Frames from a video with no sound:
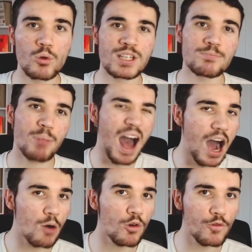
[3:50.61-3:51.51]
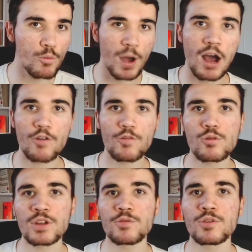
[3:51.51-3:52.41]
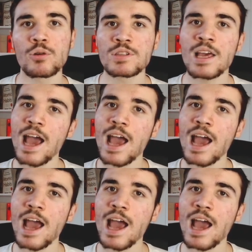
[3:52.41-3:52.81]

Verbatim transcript: It's powerful, powerful midfield,